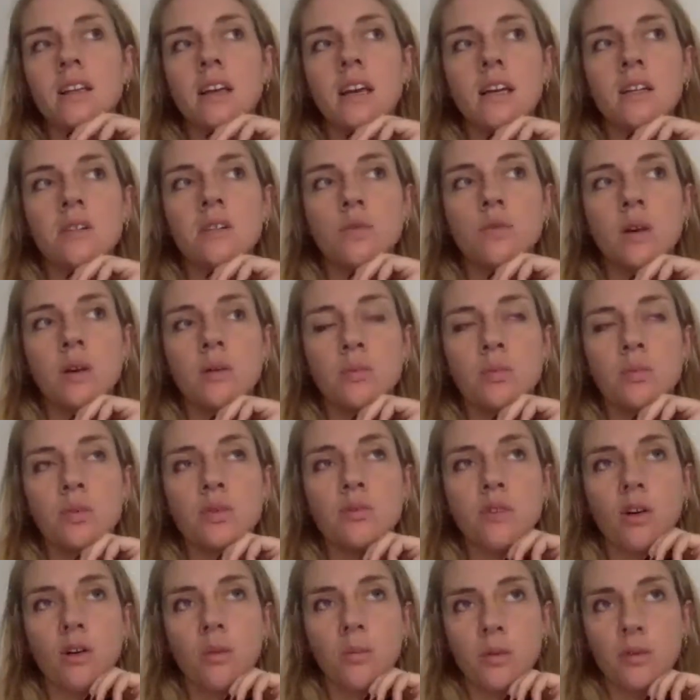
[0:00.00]
and we
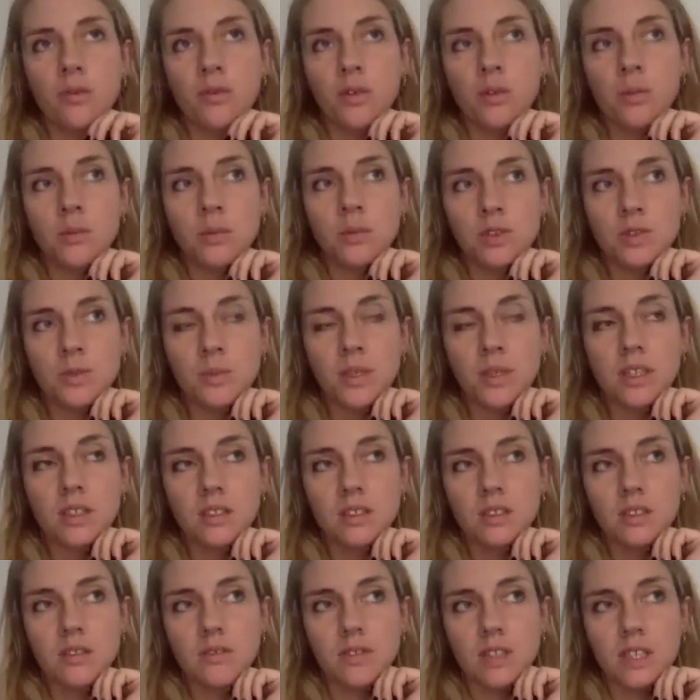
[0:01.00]
improve our performance
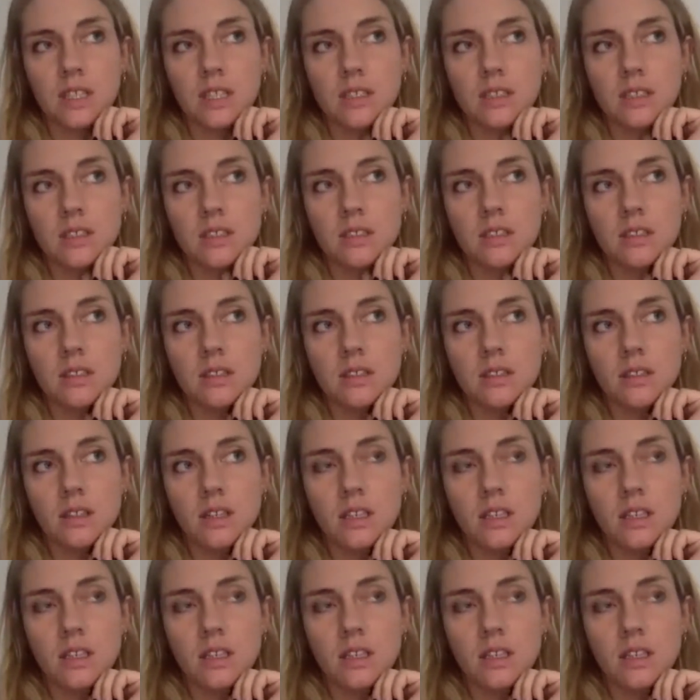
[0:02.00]
because of this,